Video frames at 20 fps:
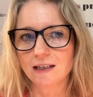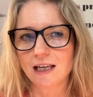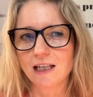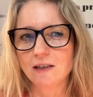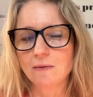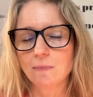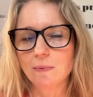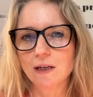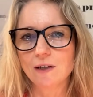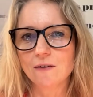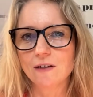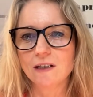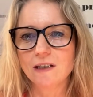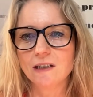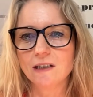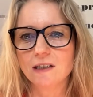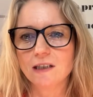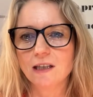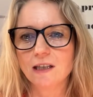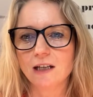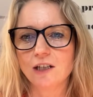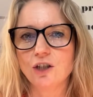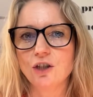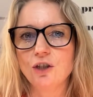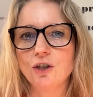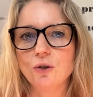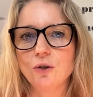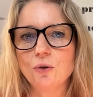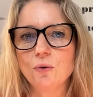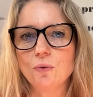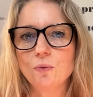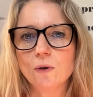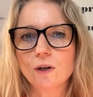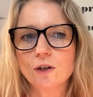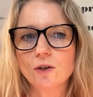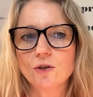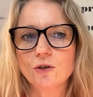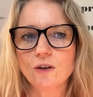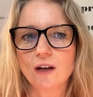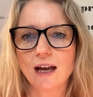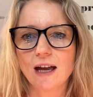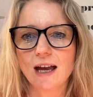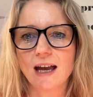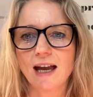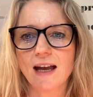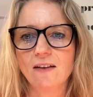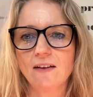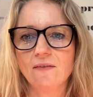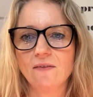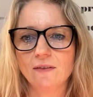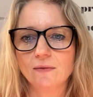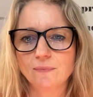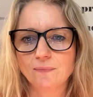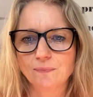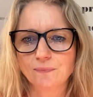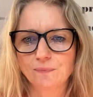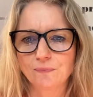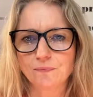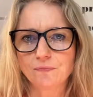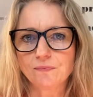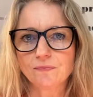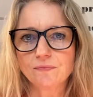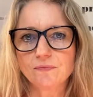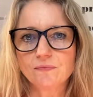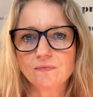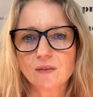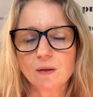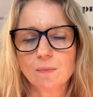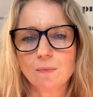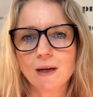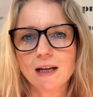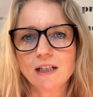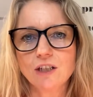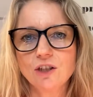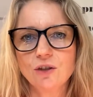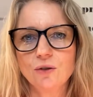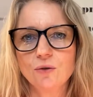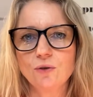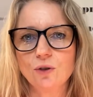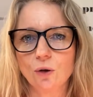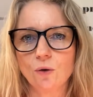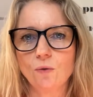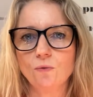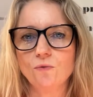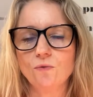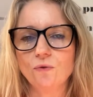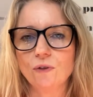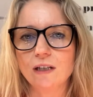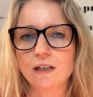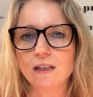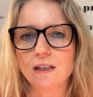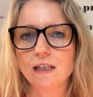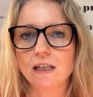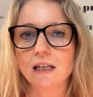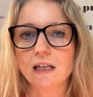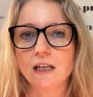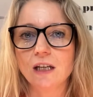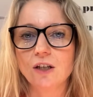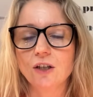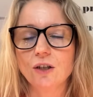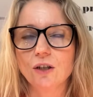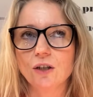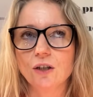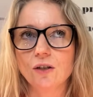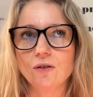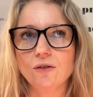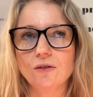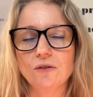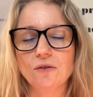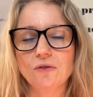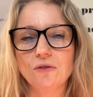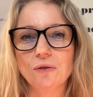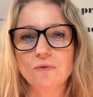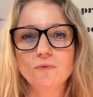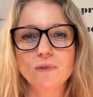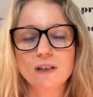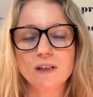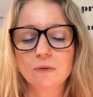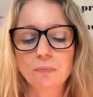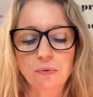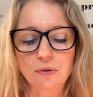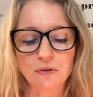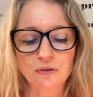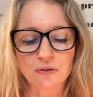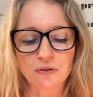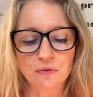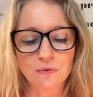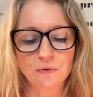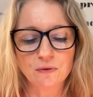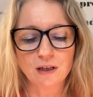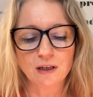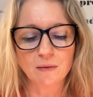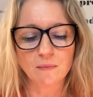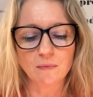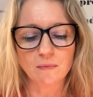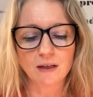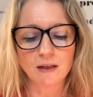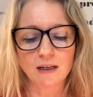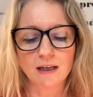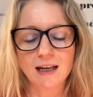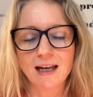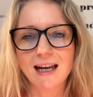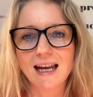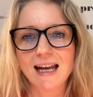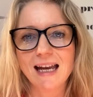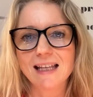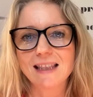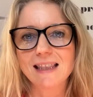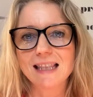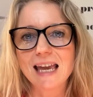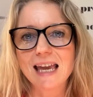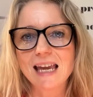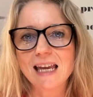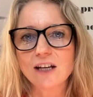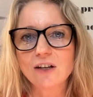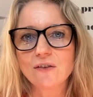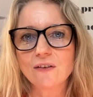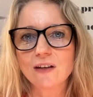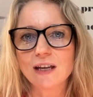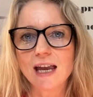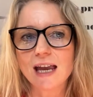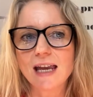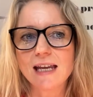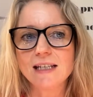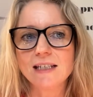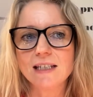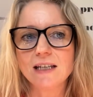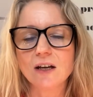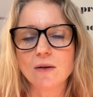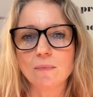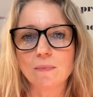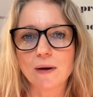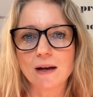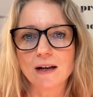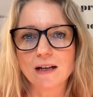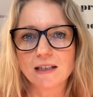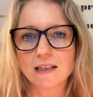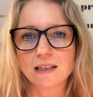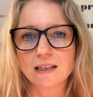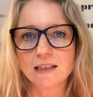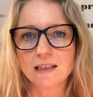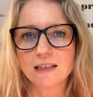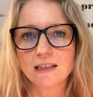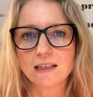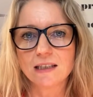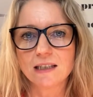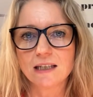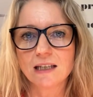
that you want to have, but you don't really pursue them. And they create a buzz